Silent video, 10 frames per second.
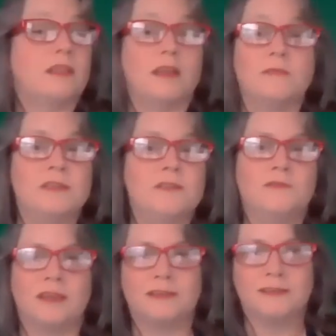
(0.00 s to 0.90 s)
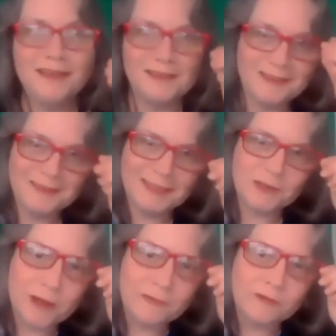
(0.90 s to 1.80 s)
right. I mean, you've got to
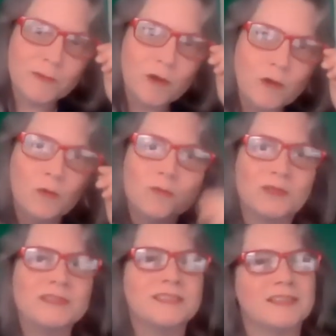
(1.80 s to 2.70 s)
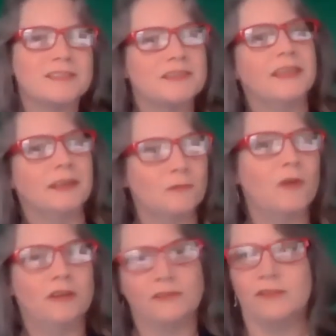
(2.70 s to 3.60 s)
get away from the whole princess
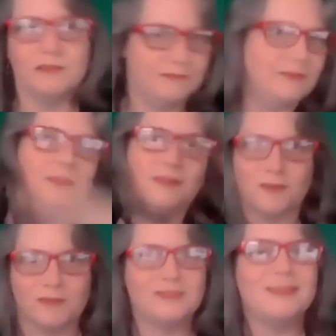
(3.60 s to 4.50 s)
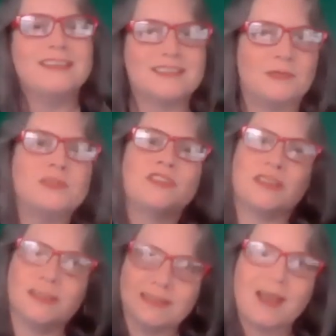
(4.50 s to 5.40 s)
thing where, you know,
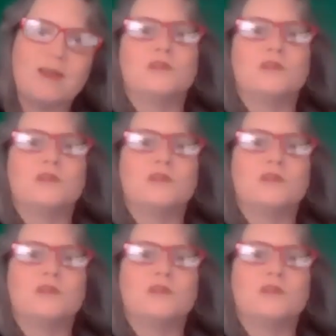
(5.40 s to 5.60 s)
someone's going to